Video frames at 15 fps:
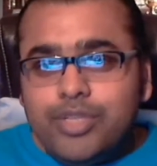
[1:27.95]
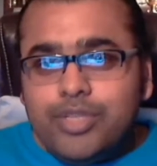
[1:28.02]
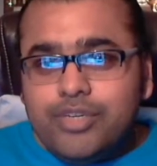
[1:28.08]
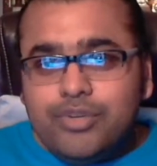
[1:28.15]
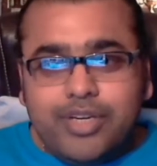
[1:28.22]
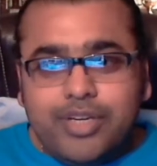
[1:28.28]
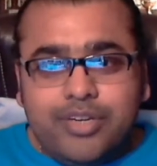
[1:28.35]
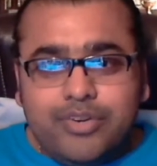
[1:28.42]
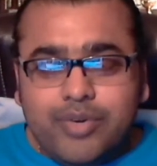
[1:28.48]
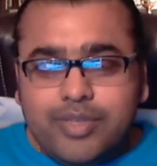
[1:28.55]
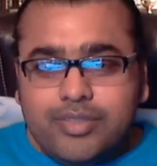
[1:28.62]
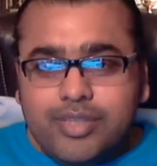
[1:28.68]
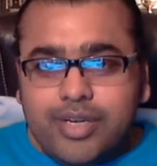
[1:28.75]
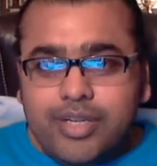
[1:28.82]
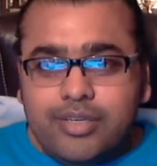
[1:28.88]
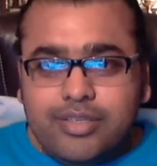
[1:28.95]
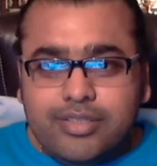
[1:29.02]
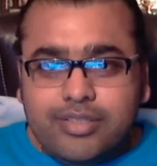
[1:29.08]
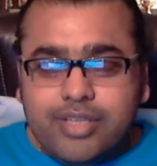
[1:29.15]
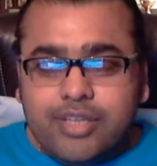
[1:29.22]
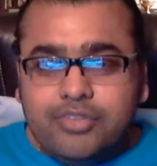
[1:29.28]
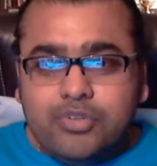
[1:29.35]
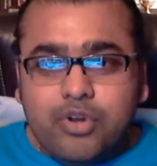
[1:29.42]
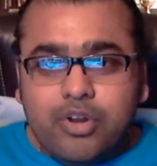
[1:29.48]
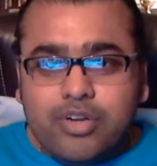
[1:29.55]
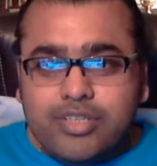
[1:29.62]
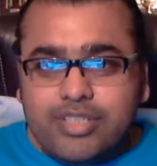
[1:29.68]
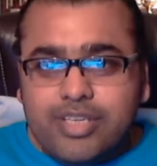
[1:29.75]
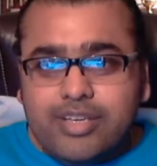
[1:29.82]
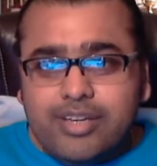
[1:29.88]
that you are interested in Tantra
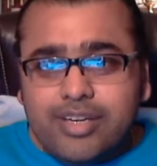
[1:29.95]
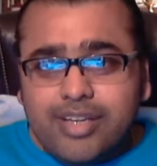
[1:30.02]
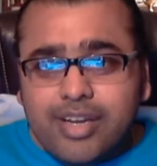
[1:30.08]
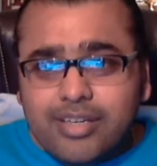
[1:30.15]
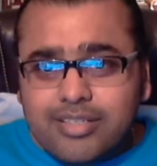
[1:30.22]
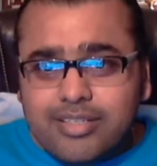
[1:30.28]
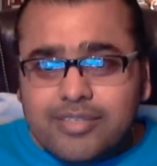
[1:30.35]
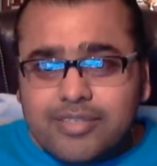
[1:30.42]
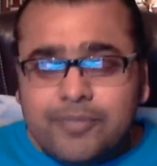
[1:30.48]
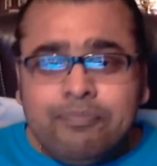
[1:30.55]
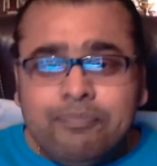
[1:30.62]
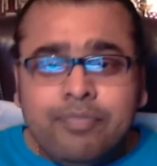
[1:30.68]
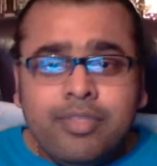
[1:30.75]
or secret arts,